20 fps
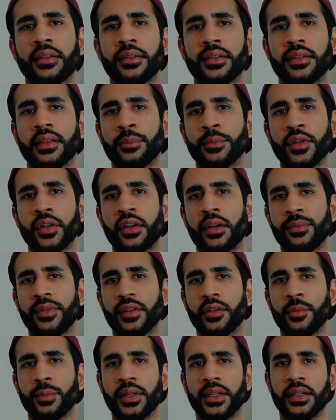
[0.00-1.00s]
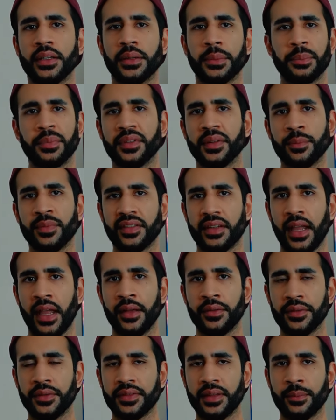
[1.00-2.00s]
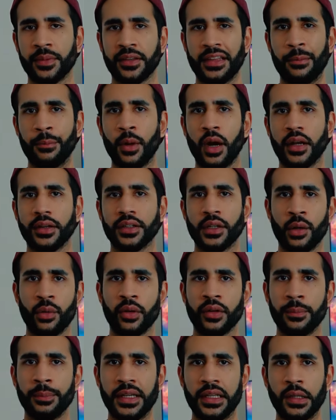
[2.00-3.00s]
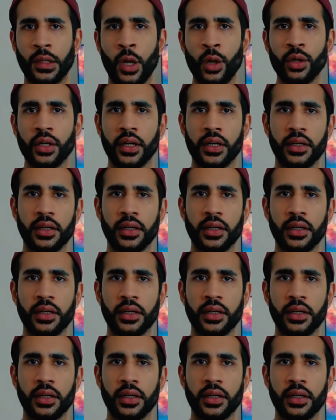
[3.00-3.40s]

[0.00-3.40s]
sometimes there'll be some scans or something that might go on a bit longer,